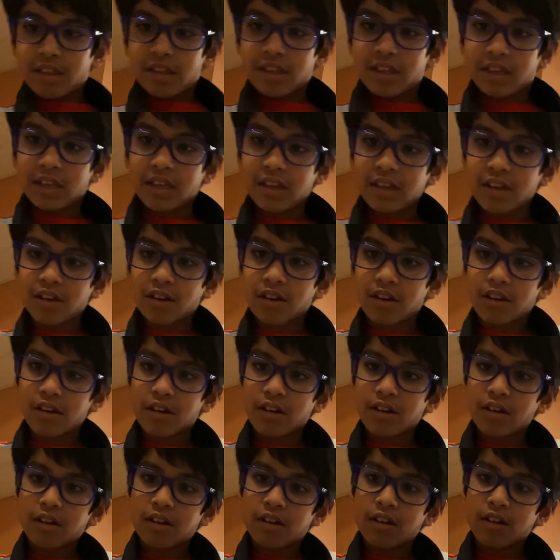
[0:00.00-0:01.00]

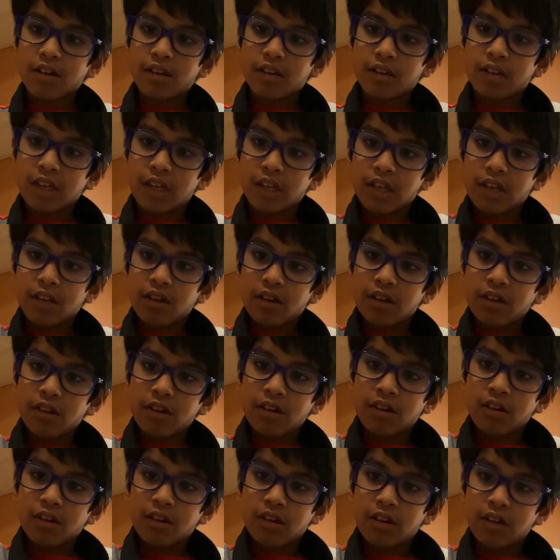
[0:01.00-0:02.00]
Here,
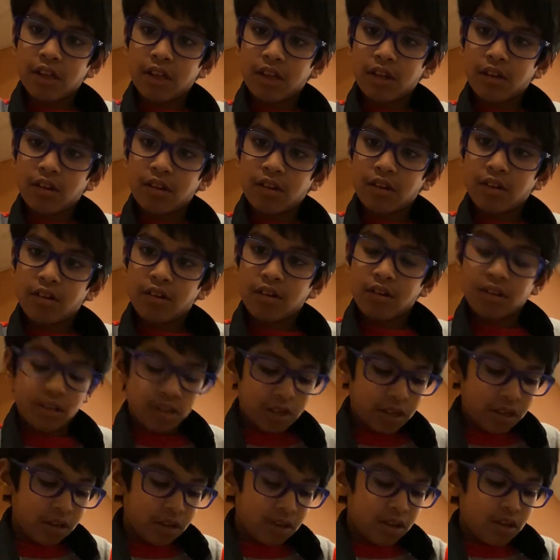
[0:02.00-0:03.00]
here, here,
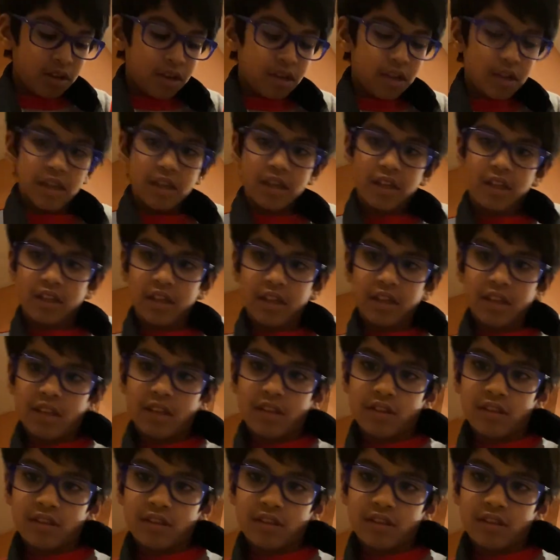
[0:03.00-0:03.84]
here, and your